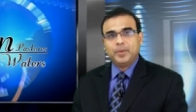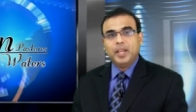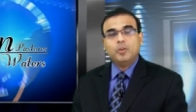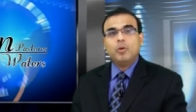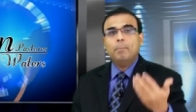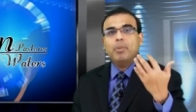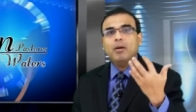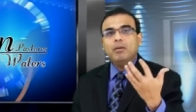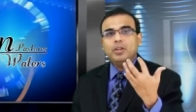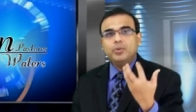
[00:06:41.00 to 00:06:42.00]
it will
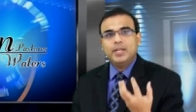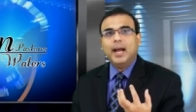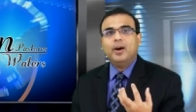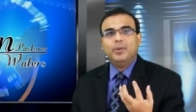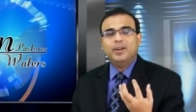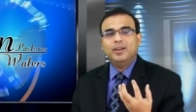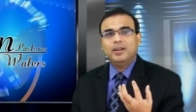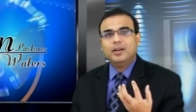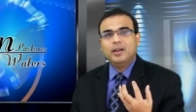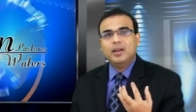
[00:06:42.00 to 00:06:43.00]
burn you down.
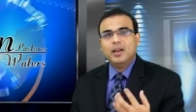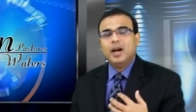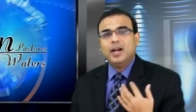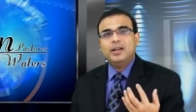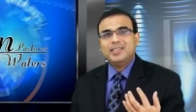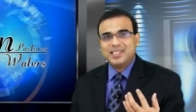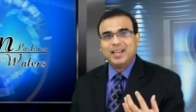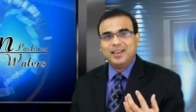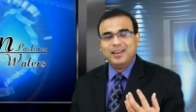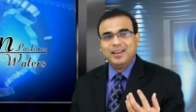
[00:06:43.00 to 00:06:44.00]

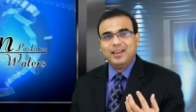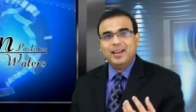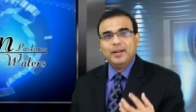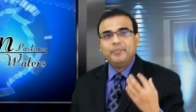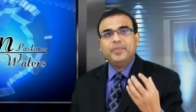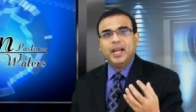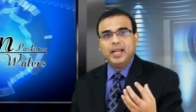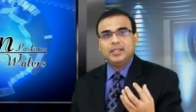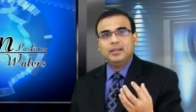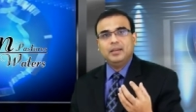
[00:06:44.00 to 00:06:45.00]
Understand
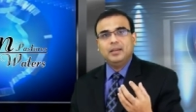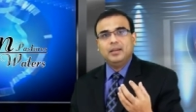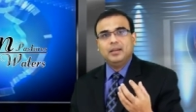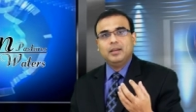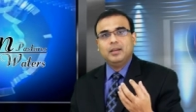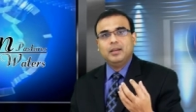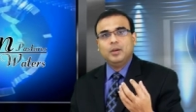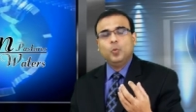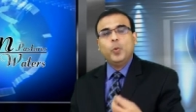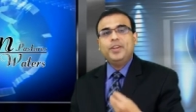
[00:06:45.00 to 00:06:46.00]
that
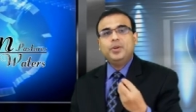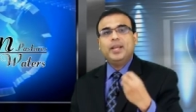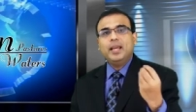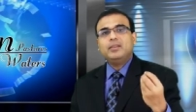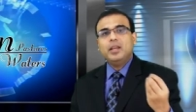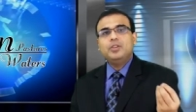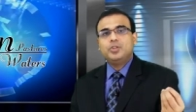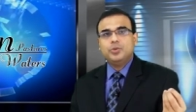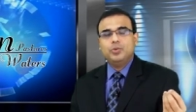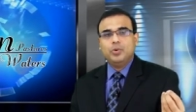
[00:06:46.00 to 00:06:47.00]
when you get
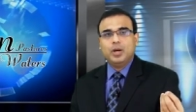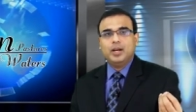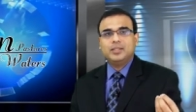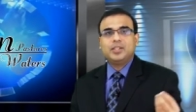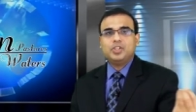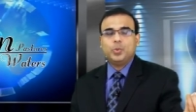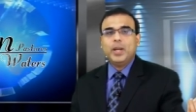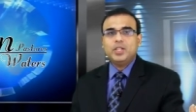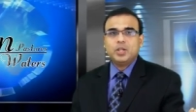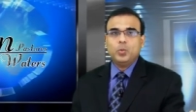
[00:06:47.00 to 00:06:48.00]
into a
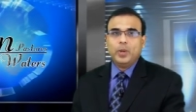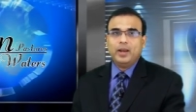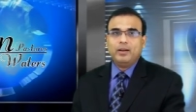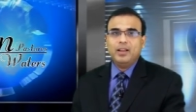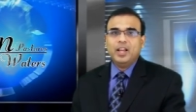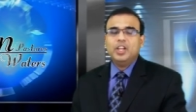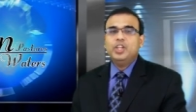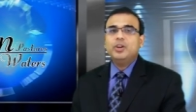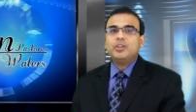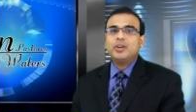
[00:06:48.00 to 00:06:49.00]
situation where
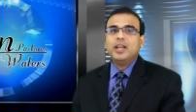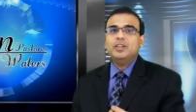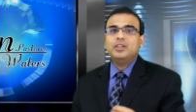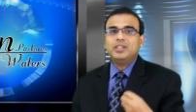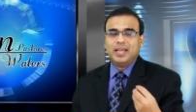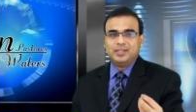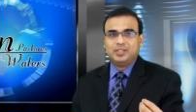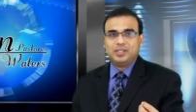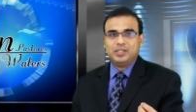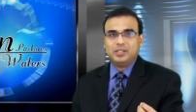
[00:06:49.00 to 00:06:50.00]
you're trying to
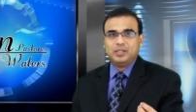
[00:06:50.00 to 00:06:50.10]
test